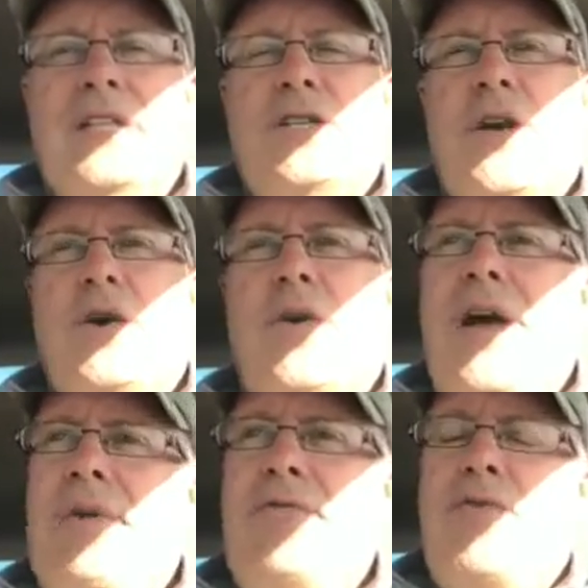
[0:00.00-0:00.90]
So,
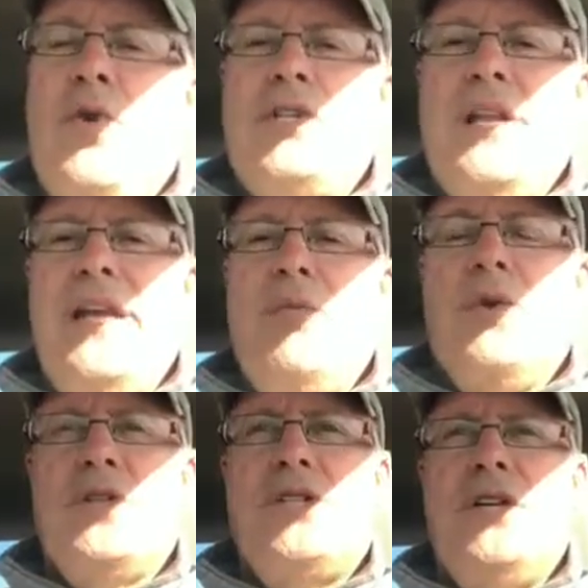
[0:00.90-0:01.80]
I mean, fortunately,
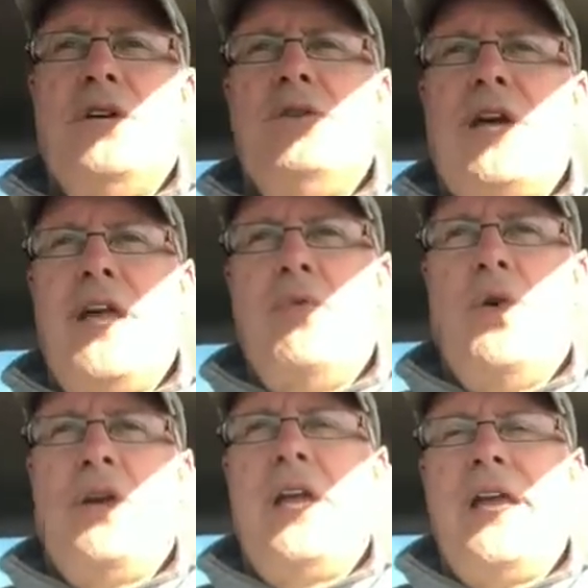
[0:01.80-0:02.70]
we're still kind of
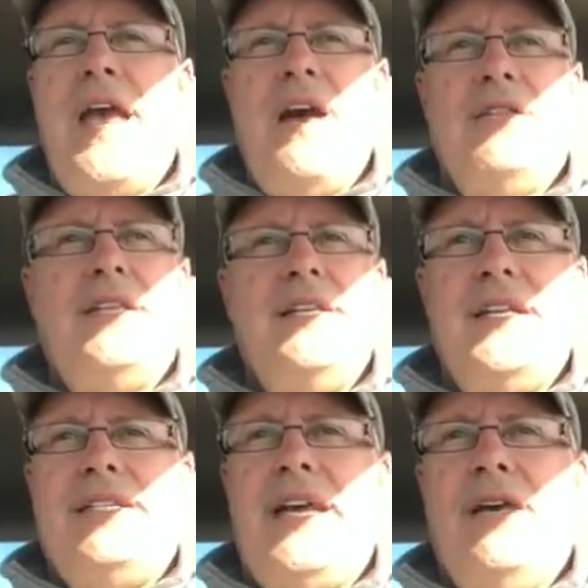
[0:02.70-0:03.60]
working out the
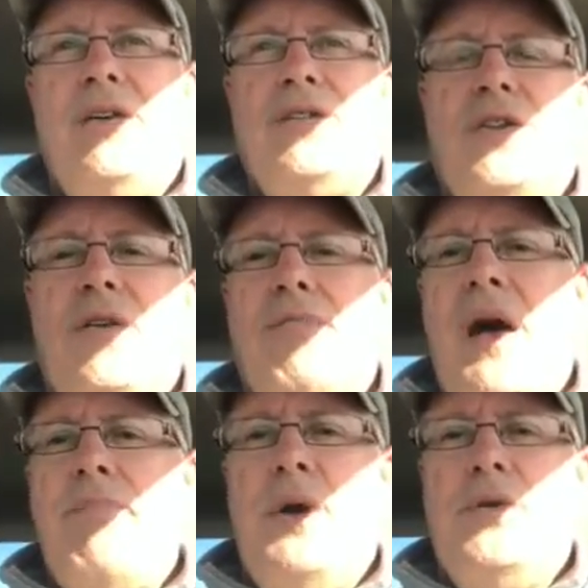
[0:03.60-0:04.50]
details on
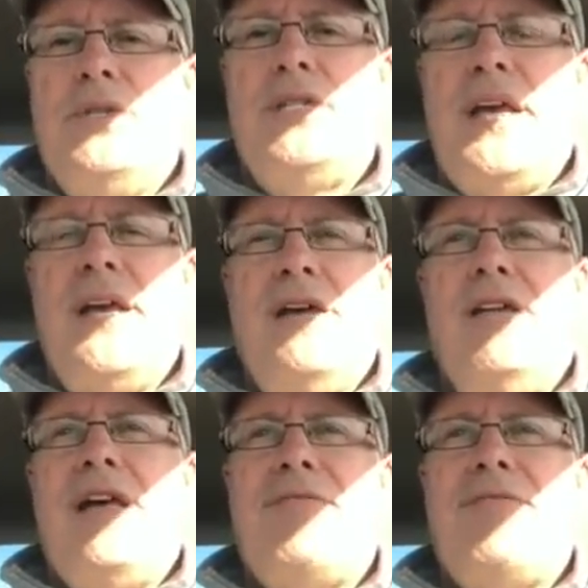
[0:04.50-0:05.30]
my boat sale.